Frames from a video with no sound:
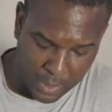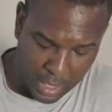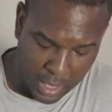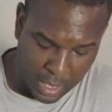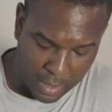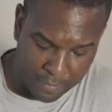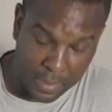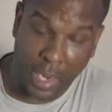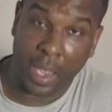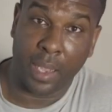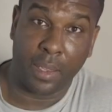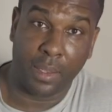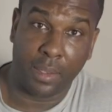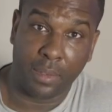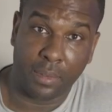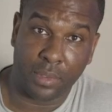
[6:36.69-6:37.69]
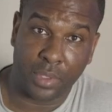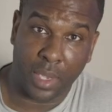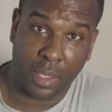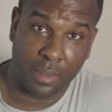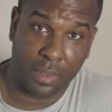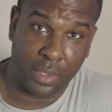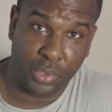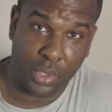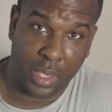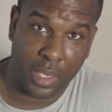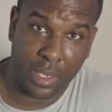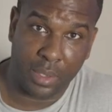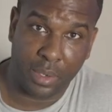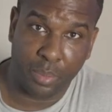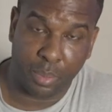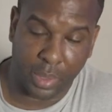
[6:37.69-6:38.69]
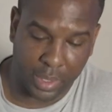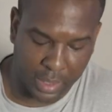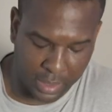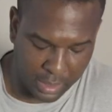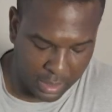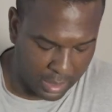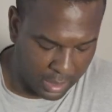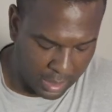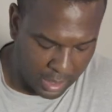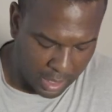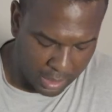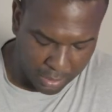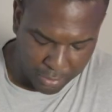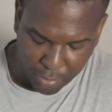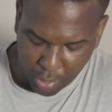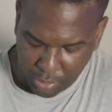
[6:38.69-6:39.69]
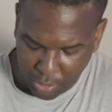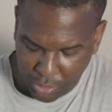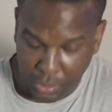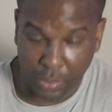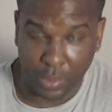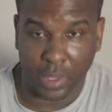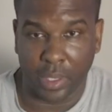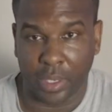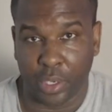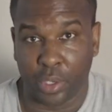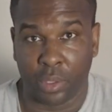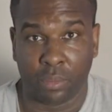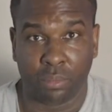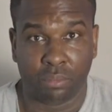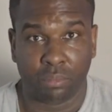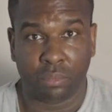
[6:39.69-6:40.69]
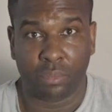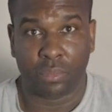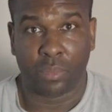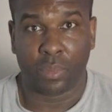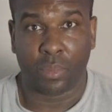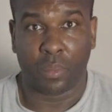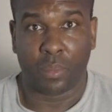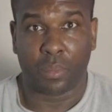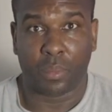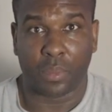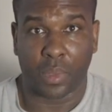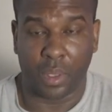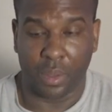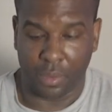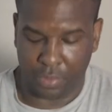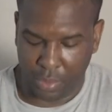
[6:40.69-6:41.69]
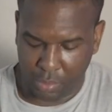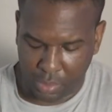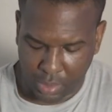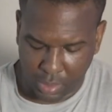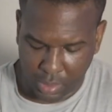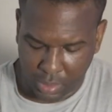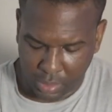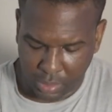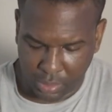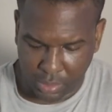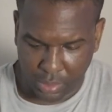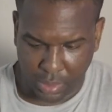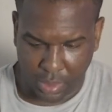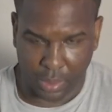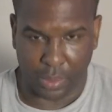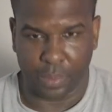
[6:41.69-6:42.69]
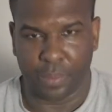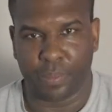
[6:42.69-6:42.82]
I have not shot this yet, but I look forward to shooting it here in the future. So